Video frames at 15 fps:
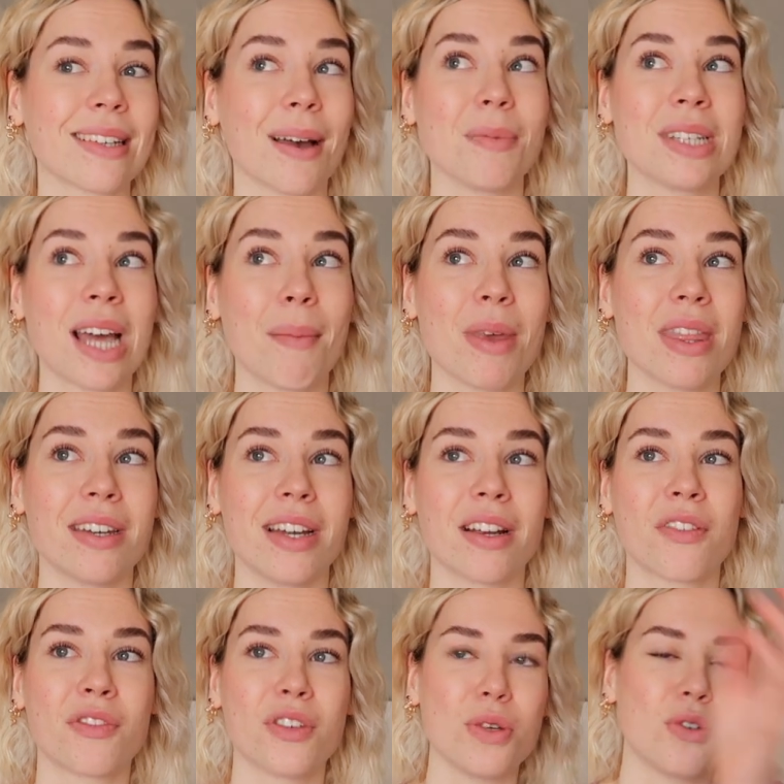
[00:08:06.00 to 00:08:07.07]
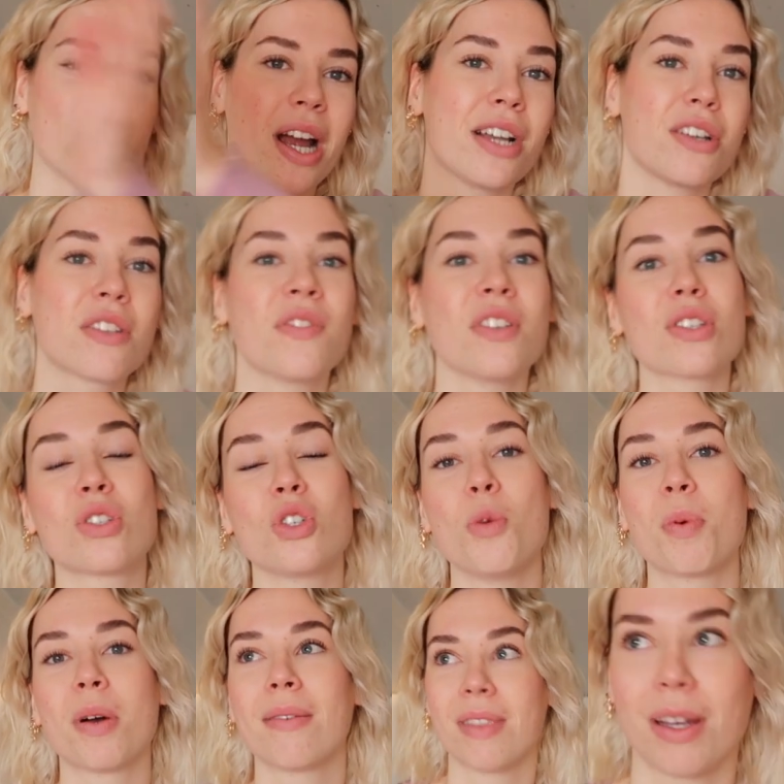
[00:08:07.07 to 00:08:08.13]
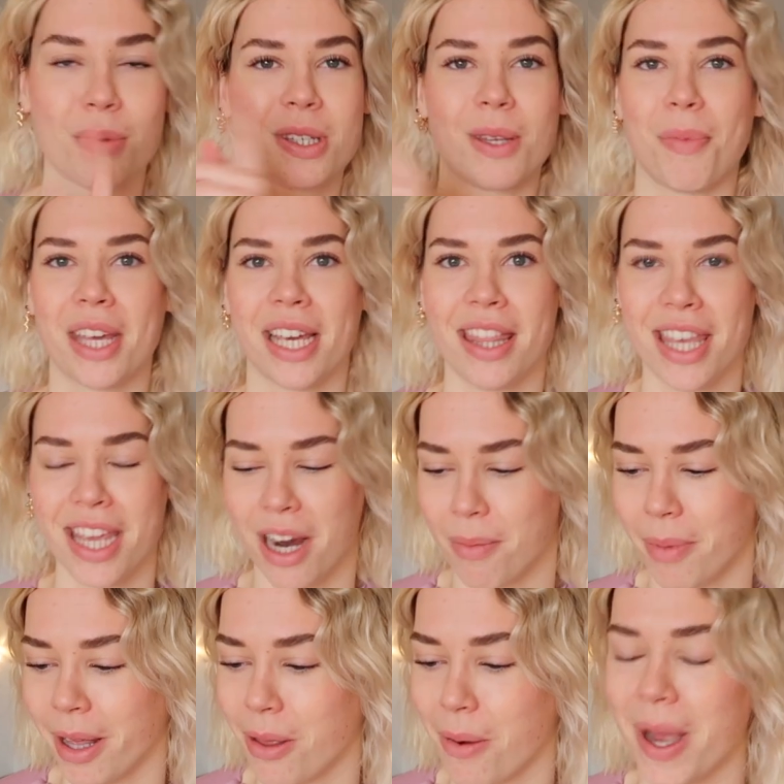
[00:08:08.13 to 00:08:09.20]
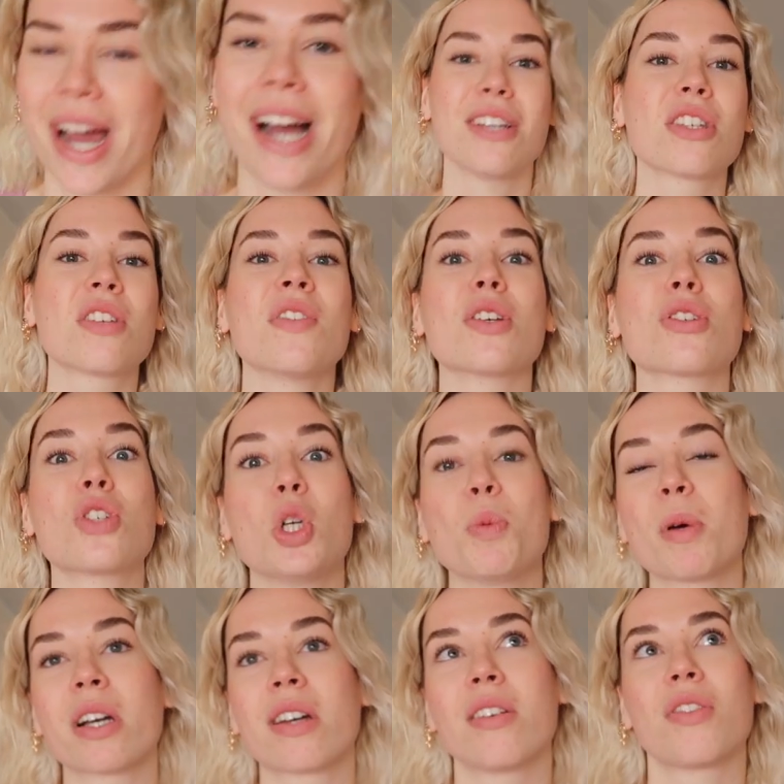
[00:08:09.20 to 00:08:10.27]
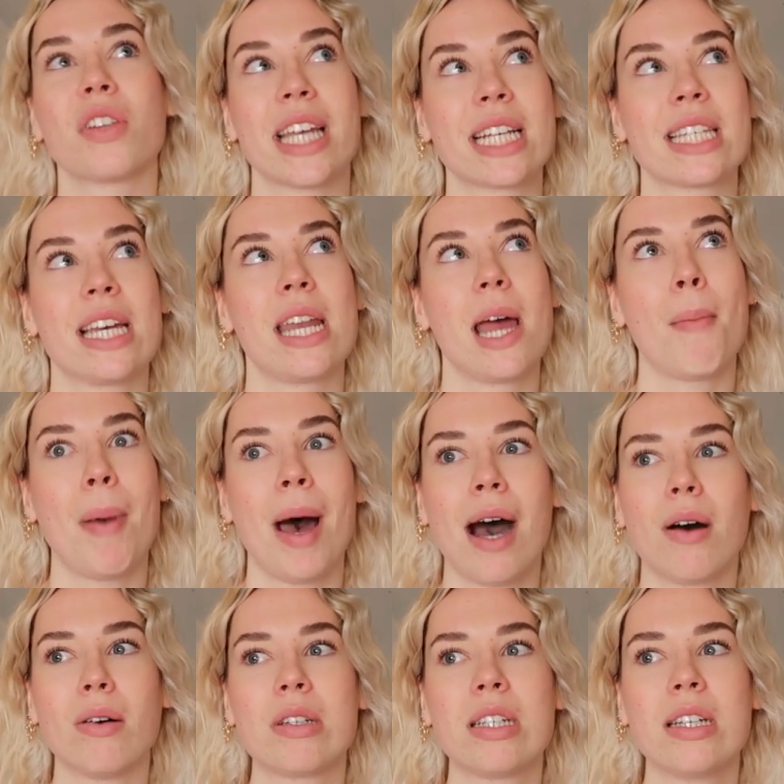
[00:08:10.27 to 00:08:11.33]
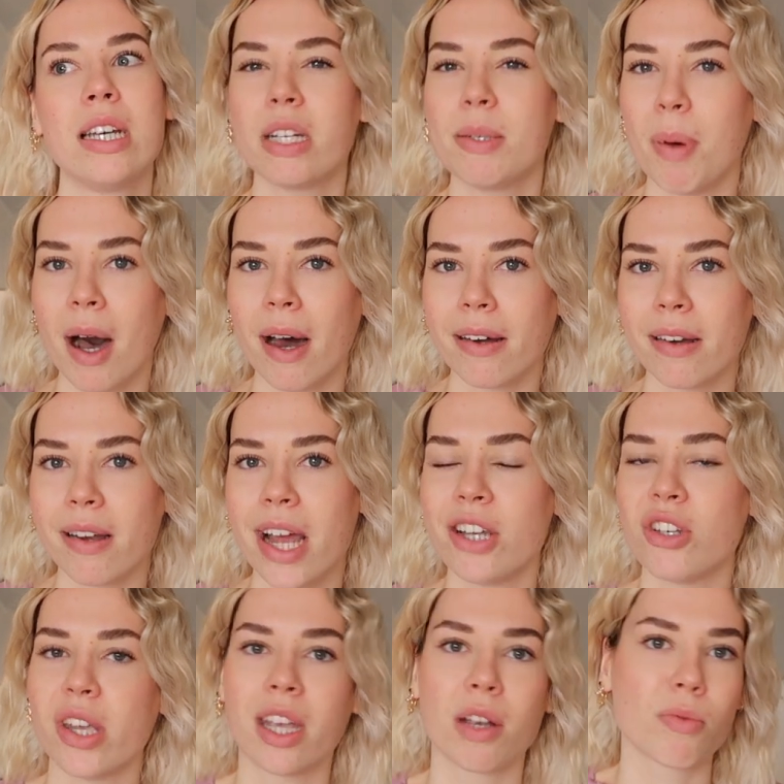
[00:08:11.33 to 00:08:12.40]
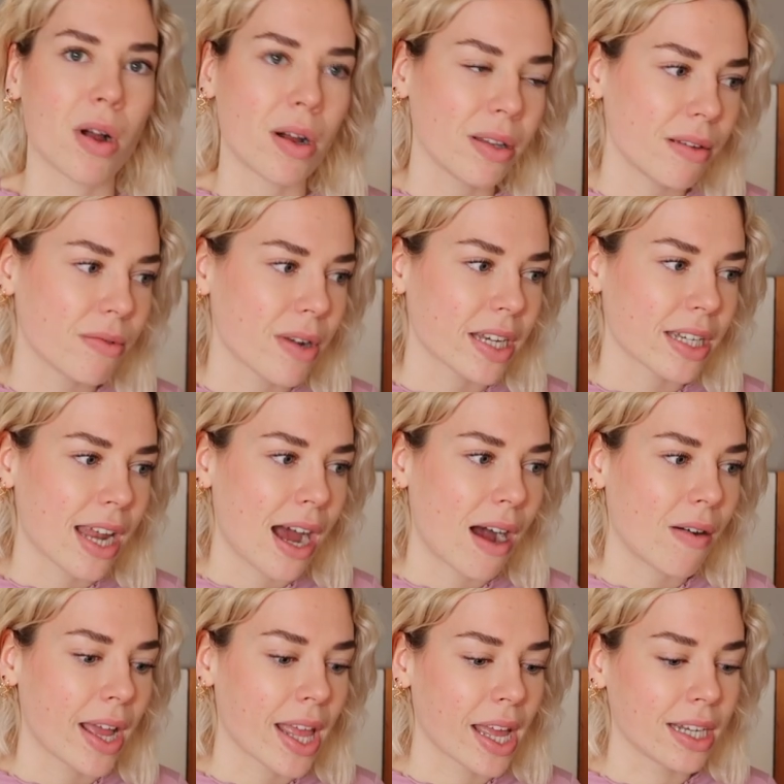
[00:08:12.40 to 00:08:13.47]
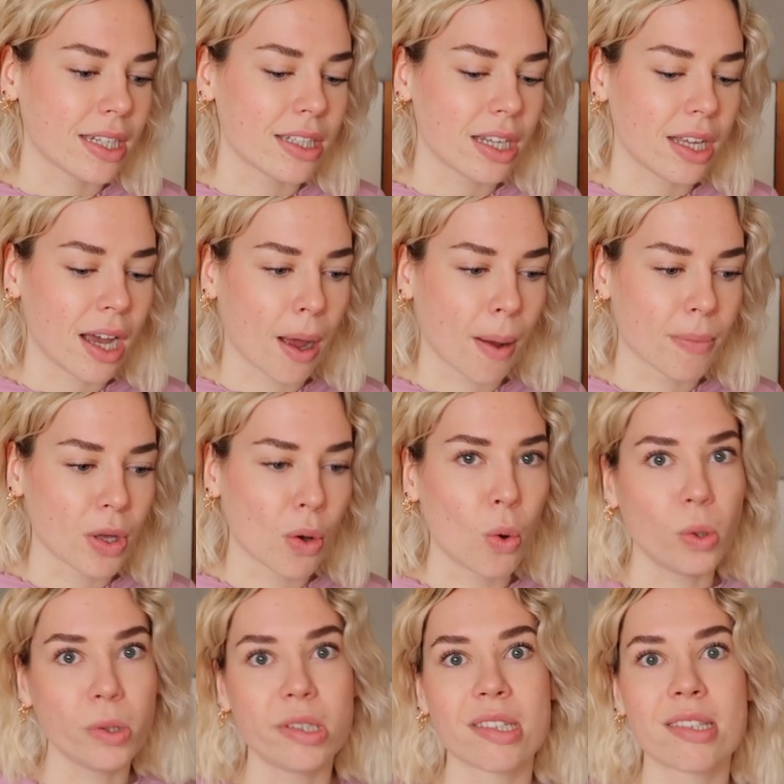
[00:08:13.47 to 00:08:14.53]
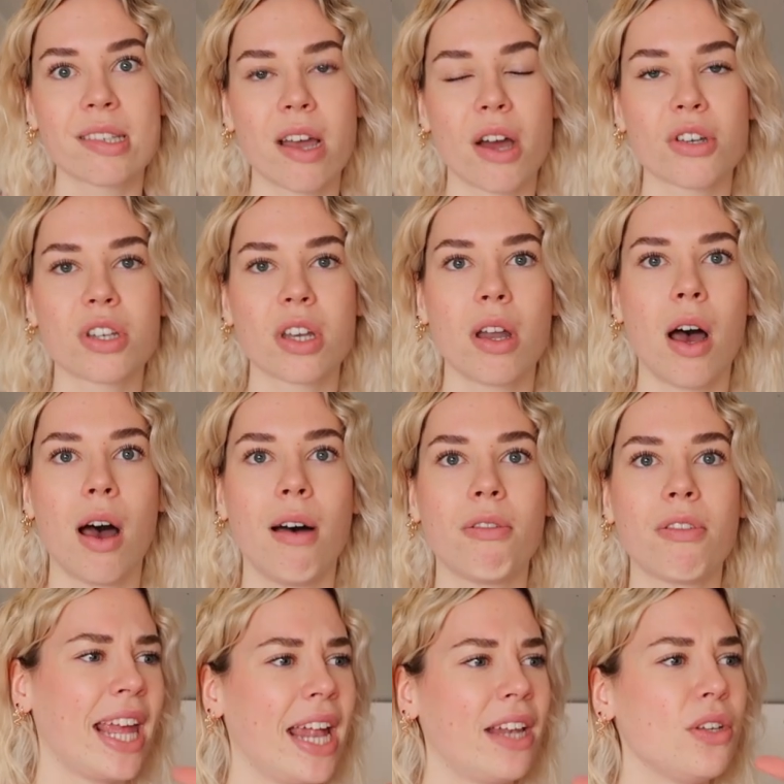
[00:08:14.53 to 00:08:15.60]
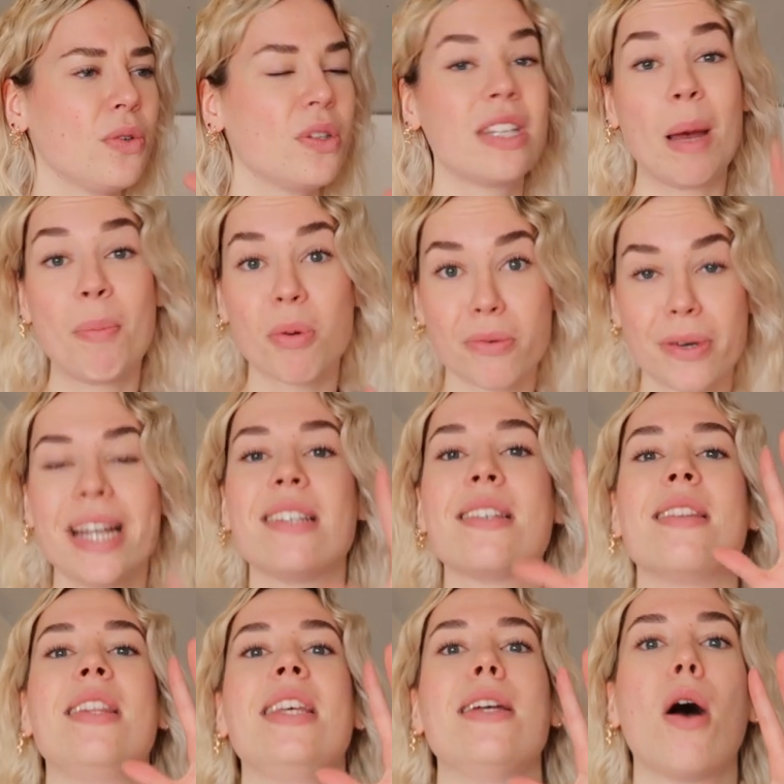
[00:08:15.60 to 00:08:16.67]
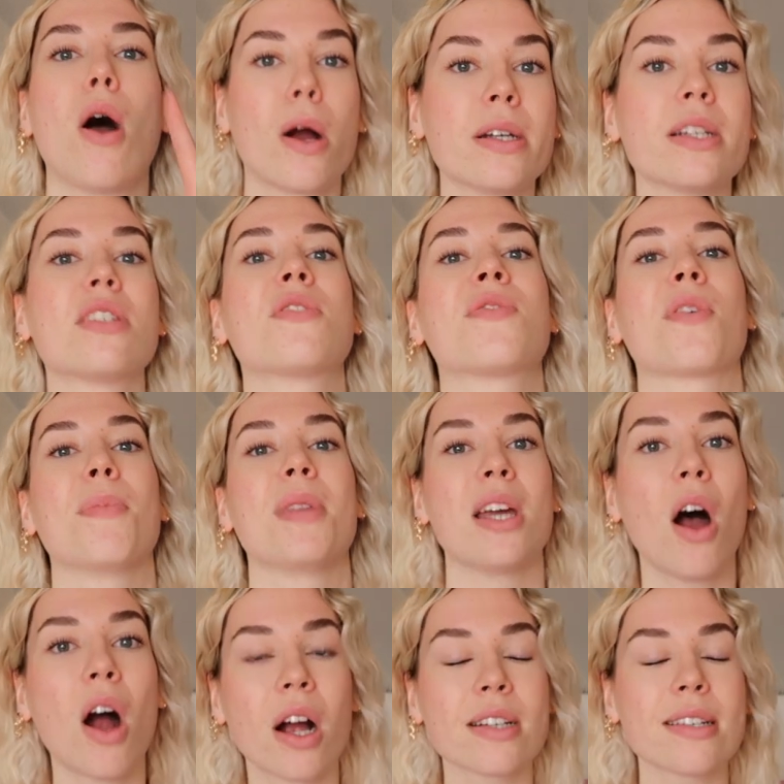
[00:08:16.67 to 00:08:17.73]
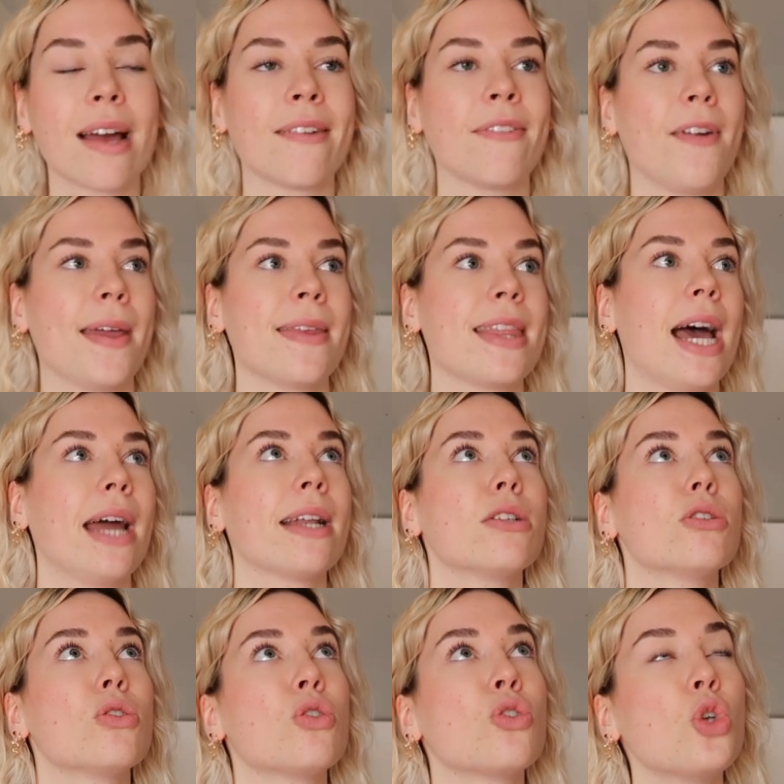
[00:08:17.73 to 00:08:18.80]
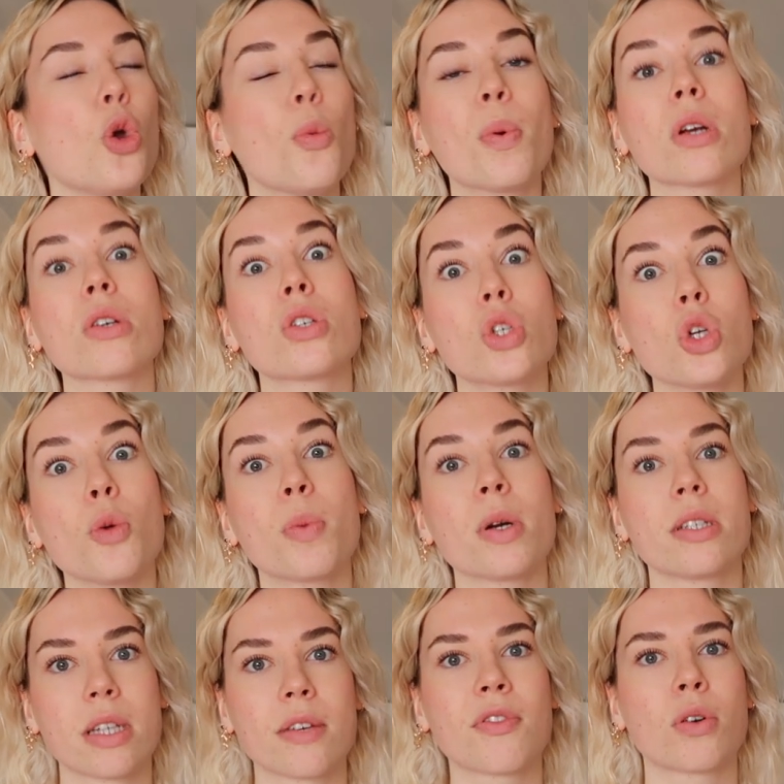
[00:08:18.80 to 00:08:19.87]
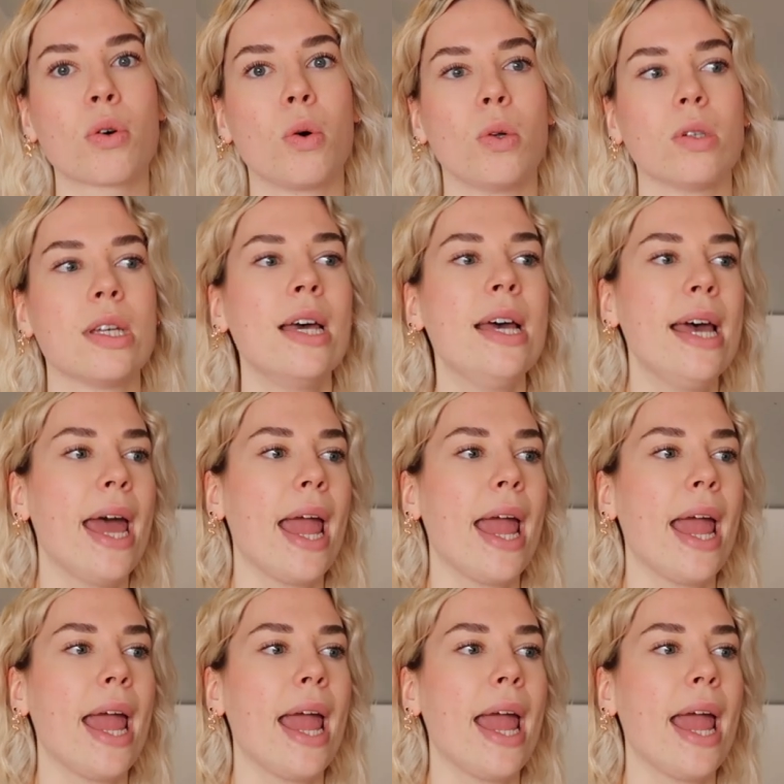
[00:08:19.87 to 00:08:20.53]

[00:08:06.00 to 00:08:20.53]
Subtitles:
sometime in the near future. I just feel super, there was something in the air, by the way. I just feel super conflicted about Harry Potter and J.K. Rowling right now, and the whole discussion of, can you separate the artist from the art? I find that super difficult,